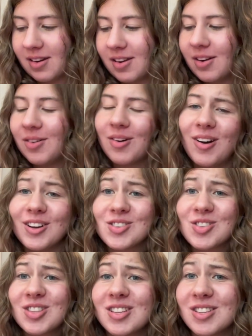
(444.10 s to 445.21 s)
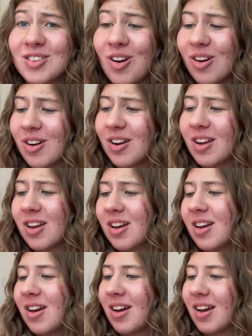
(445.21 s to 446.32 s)
Oh gosh, this is hard.
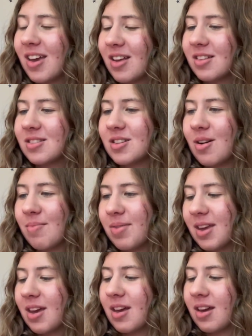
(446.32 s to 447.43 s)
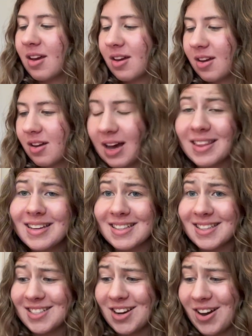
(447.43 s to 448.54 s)
Can't Stop Thinking. I think it's
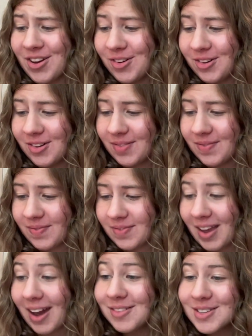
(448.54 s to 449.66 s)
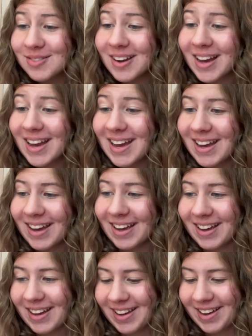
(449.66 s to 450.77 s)
Style. I was right!